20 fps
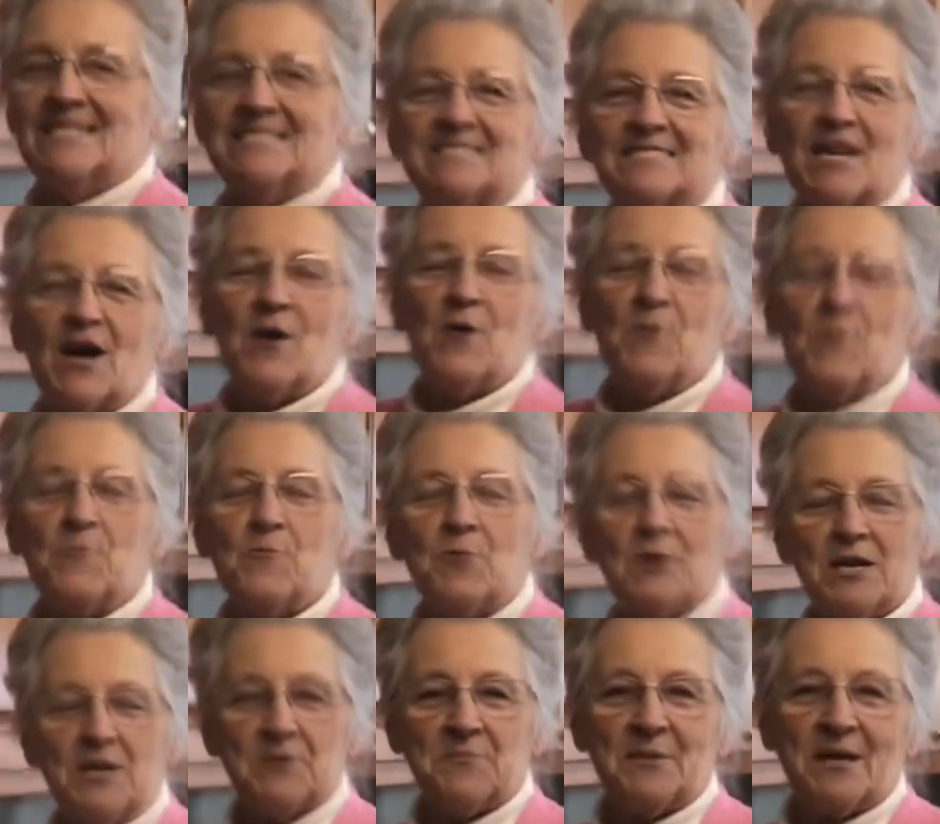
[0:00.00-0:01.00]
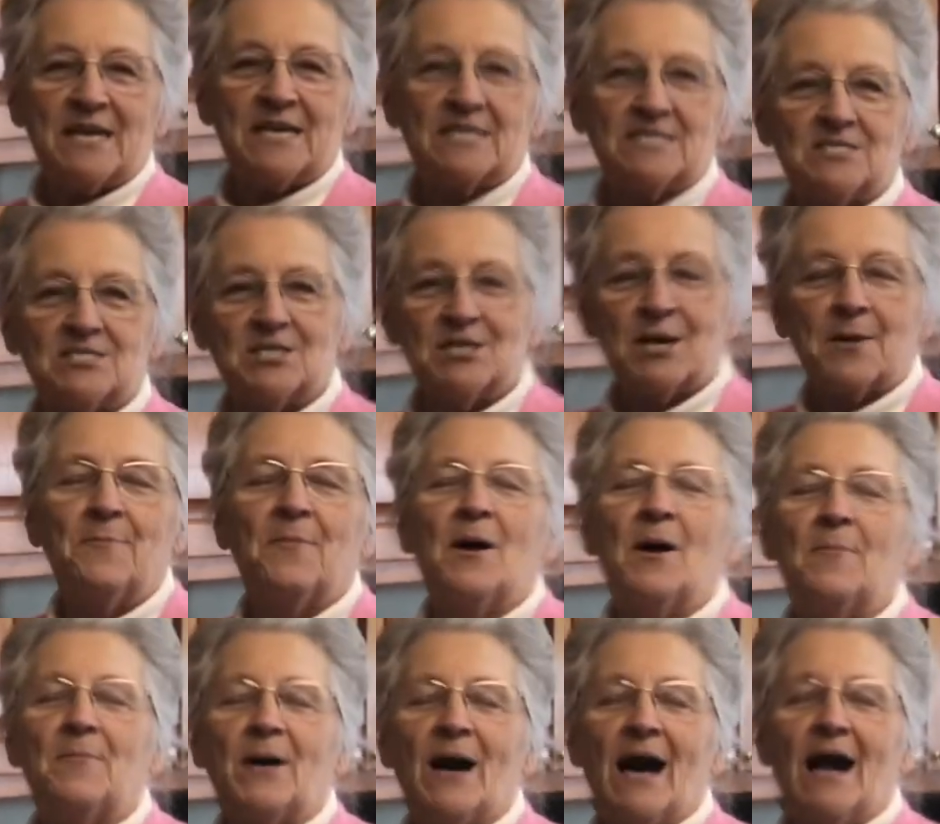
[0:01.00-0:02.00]
so we are making chicken pot
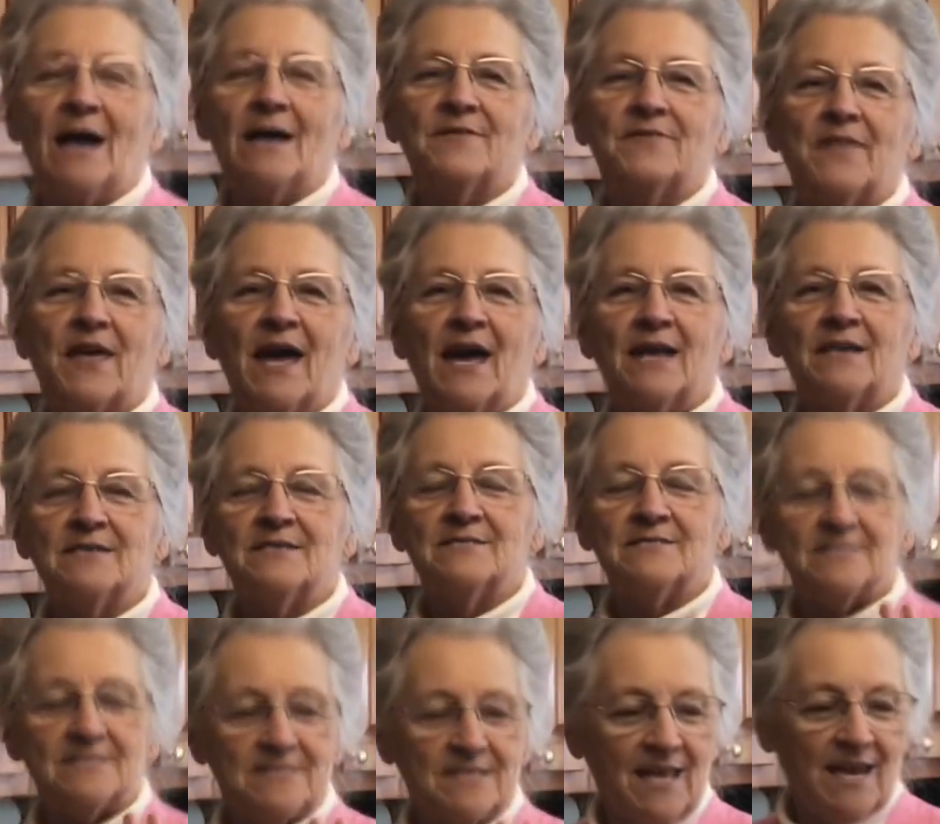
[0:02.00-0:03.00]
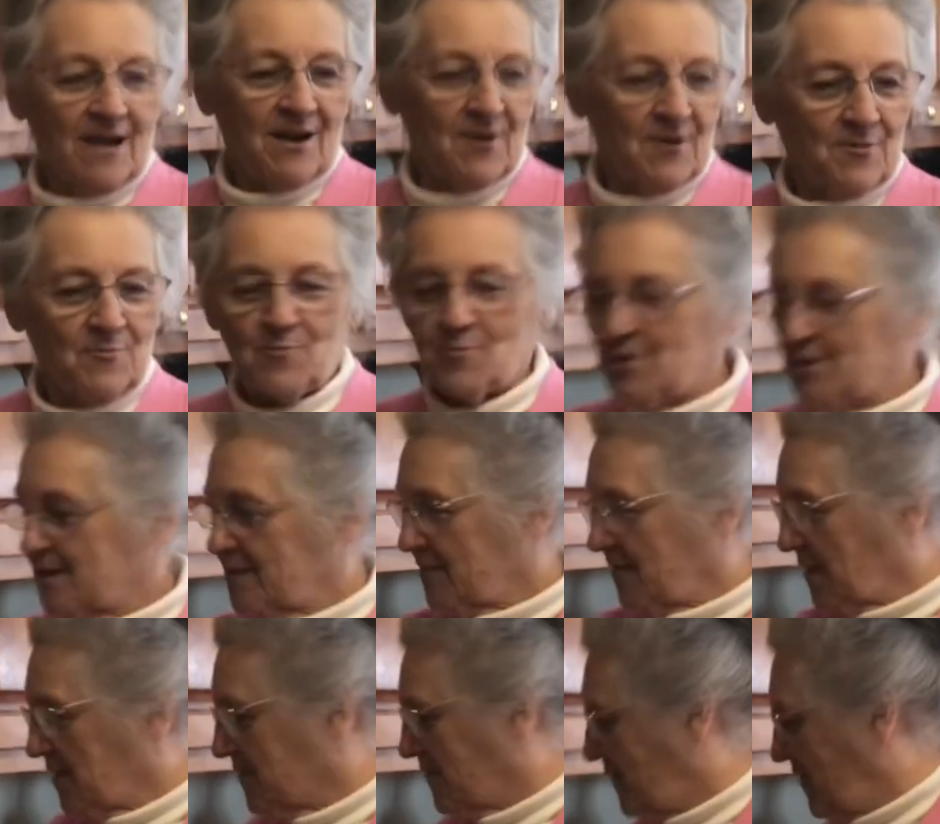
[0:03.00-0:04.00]
pie. That is their, one of
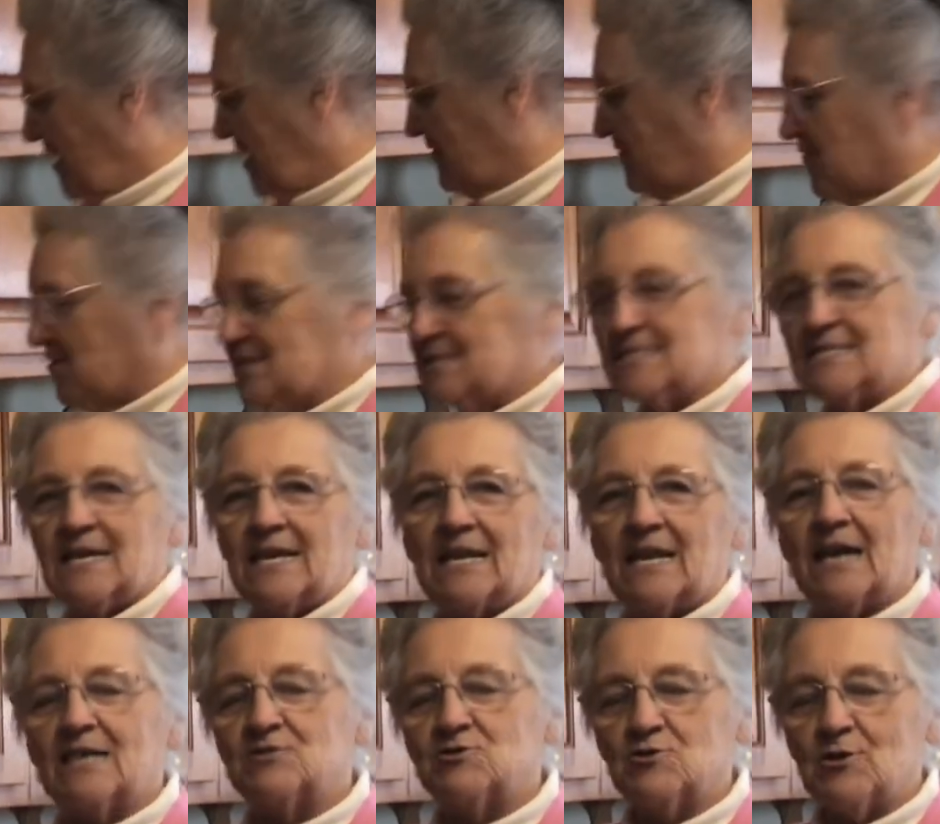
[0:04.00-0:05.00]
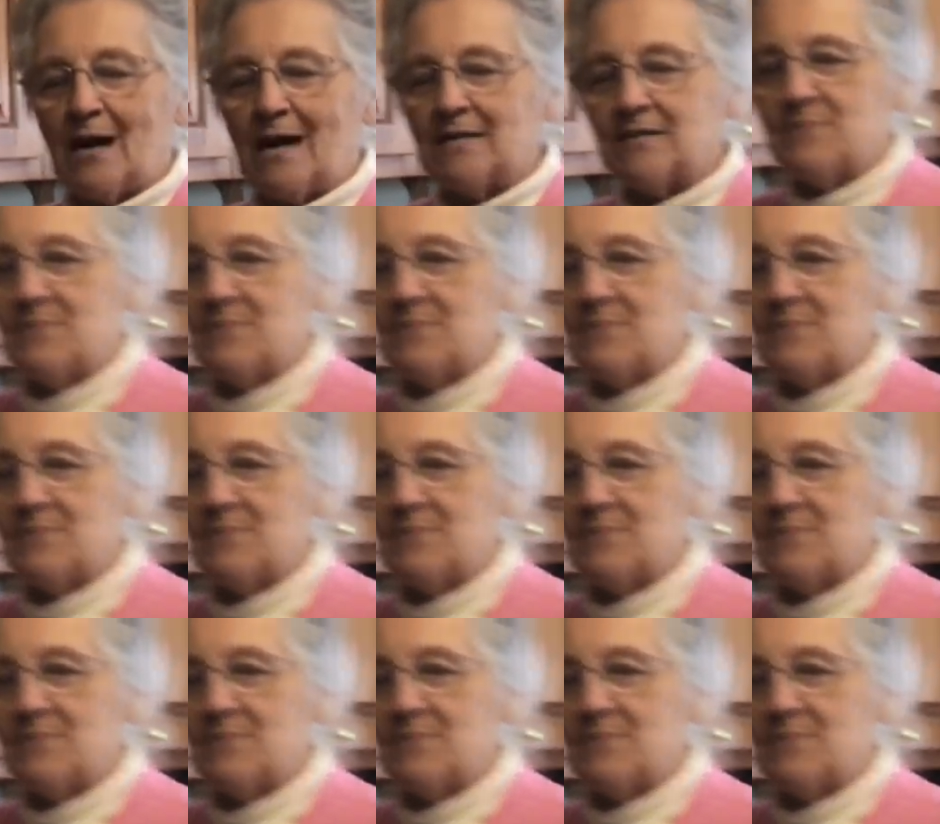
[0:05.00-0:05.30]
their favorites, and I try